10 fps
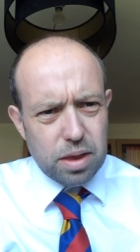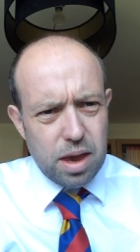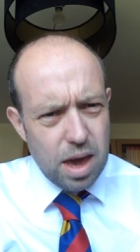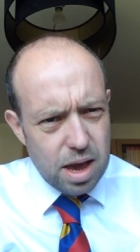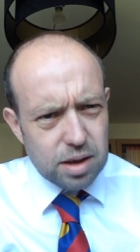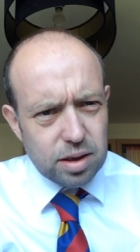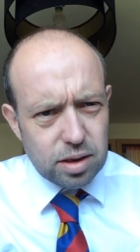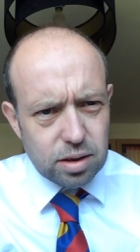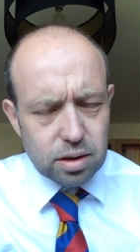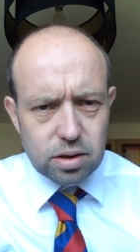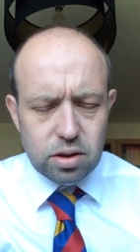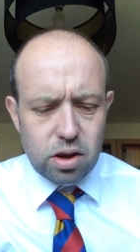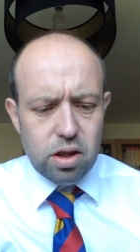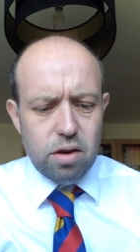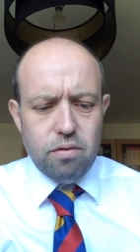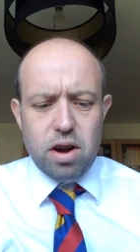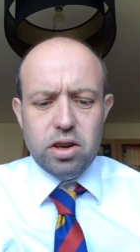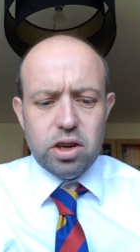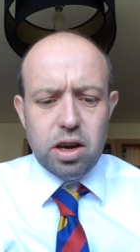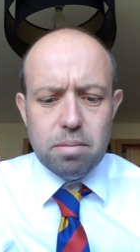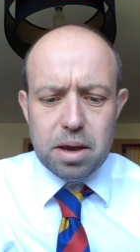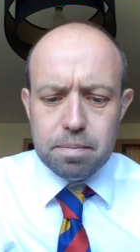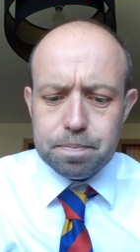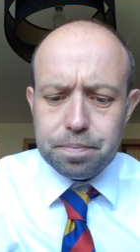key assistance to the French army,